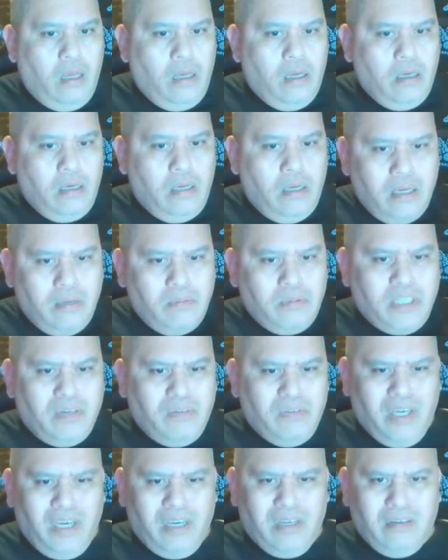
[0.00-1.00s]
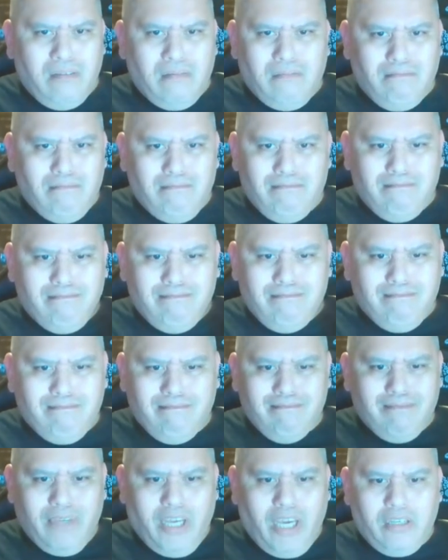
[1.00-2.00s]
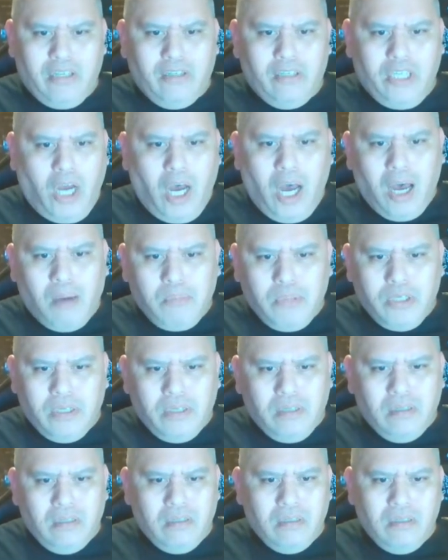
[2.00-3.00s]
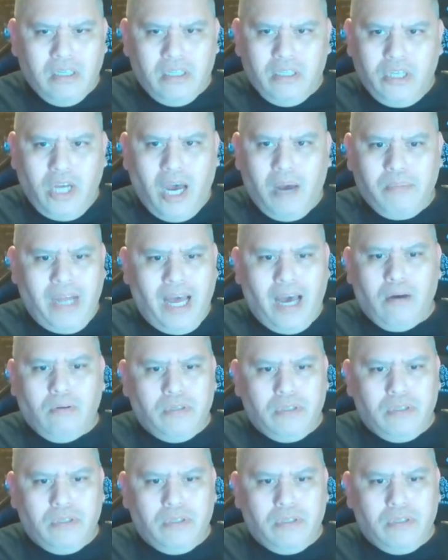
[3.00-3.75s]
he let himself get jobbed. He jobbed out